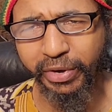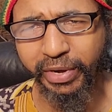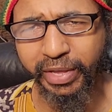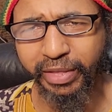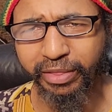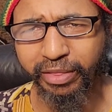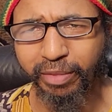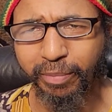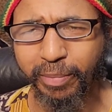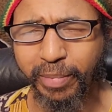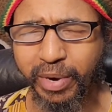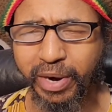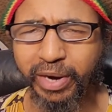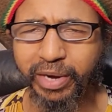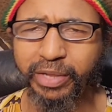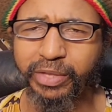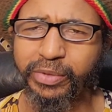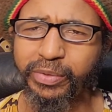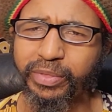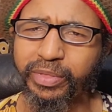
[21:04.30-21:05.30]
Nesta
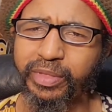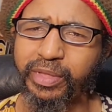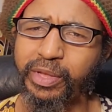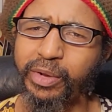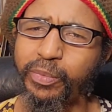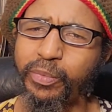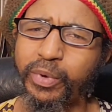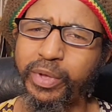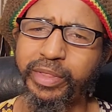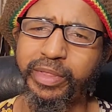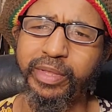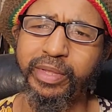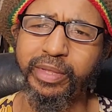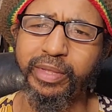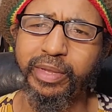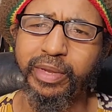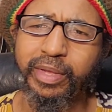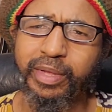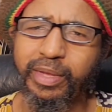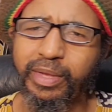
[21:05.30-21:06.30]
Marley, you see it wasn't
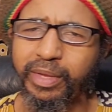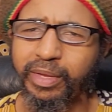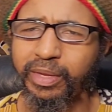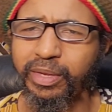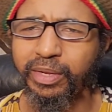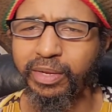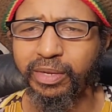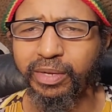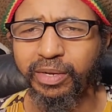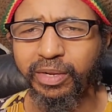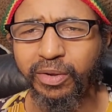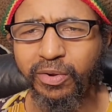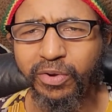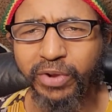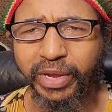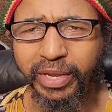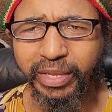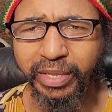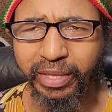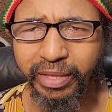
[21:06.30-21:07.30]
the
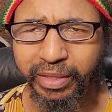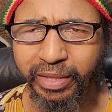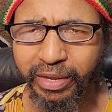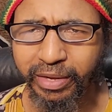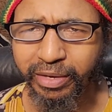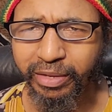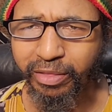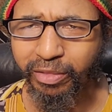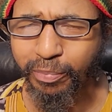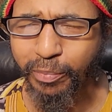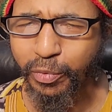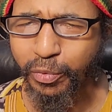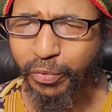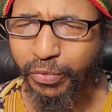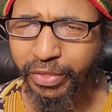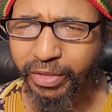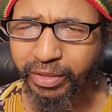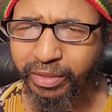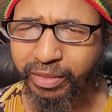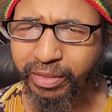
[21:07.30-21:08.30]
greatest and
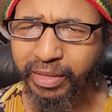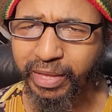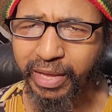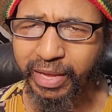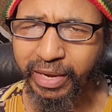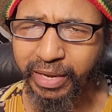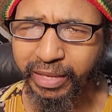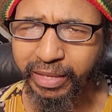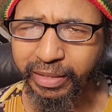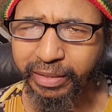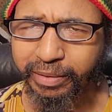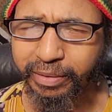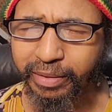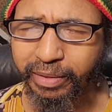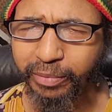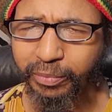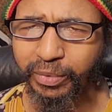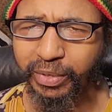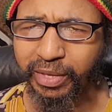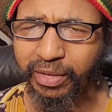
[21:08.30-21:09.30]
smoothest sailing.
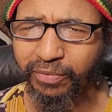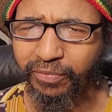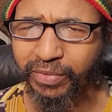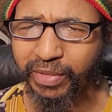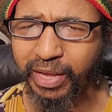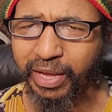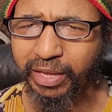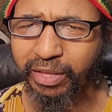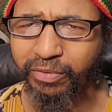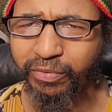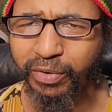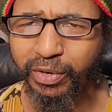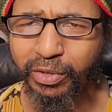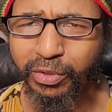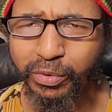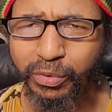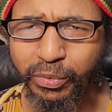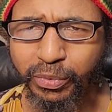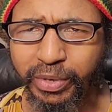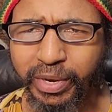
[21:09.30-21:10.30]
Give thanks for the
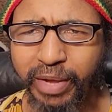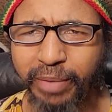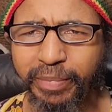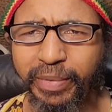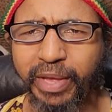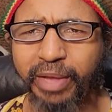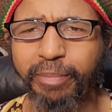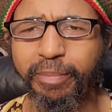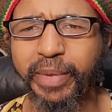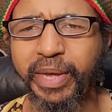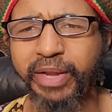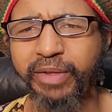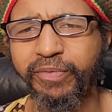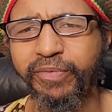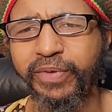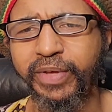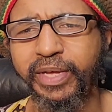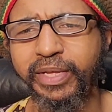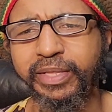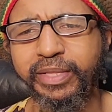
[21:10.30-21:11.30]
youth them that
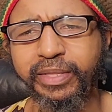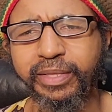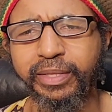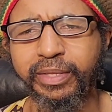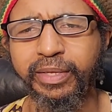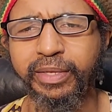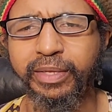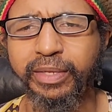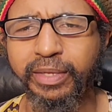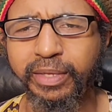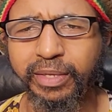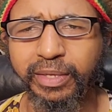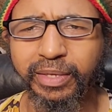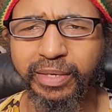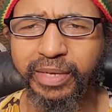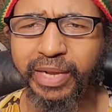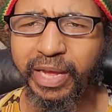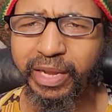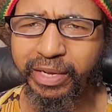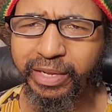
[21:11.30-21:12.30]
manifest.
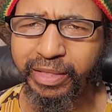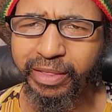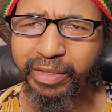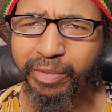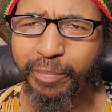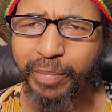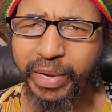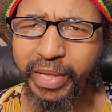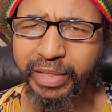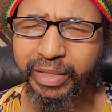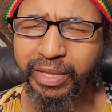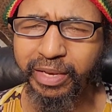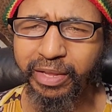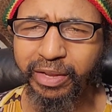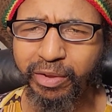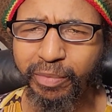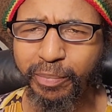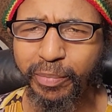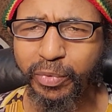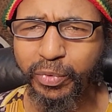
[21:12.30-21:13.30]
That is the blessing of
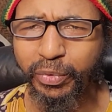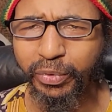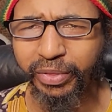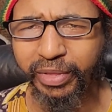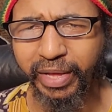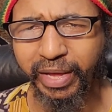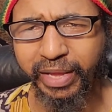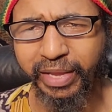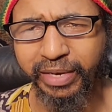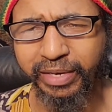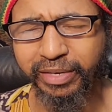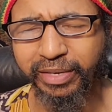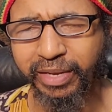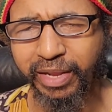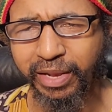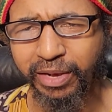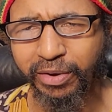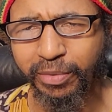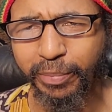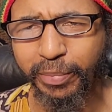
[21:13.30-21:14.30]
the Most High and the
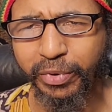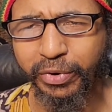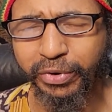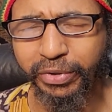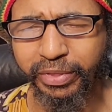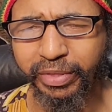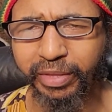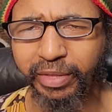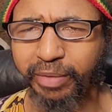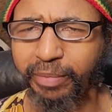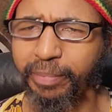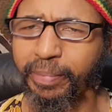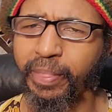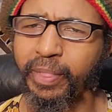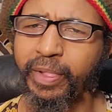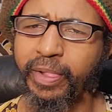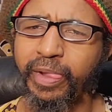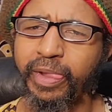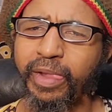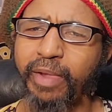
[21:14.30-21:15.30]
tender mercy.
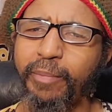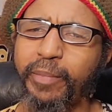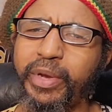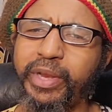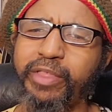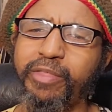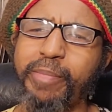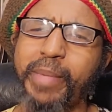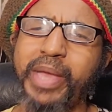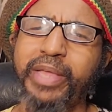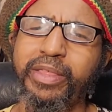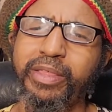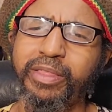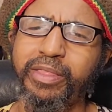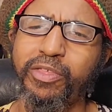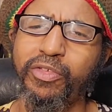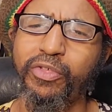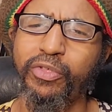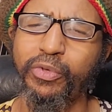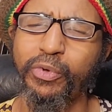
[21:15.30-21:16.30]
But His
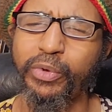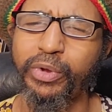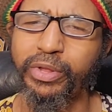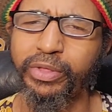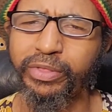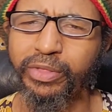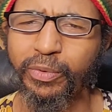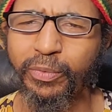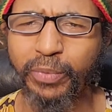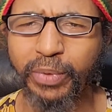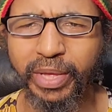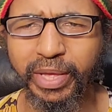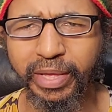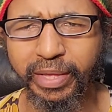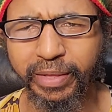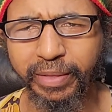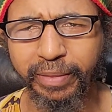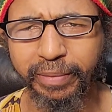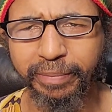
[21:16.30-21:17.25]
Majesty showed us a way.